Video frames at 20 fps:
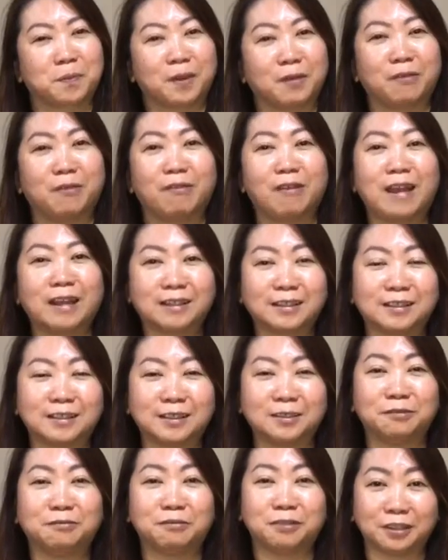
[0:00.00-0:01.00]

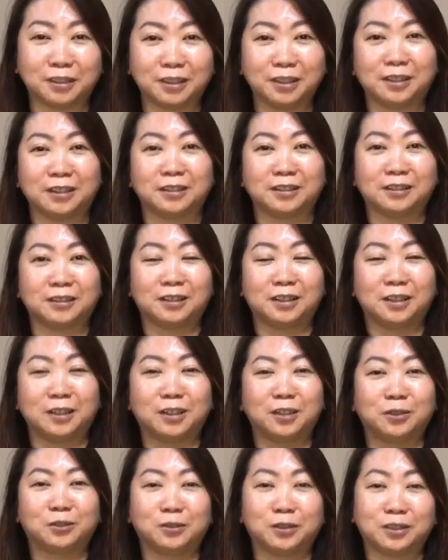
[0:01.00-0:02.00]
relaxing feeling
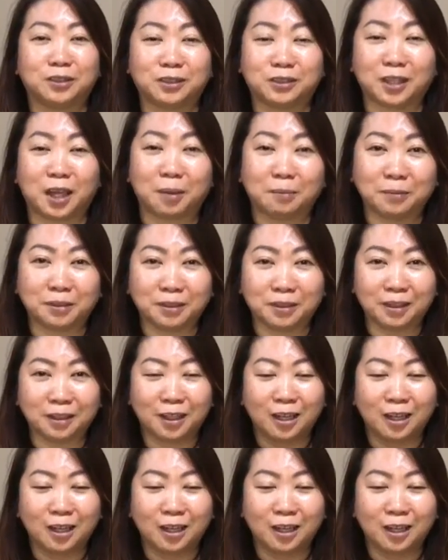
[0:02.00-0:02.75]
to the stomach.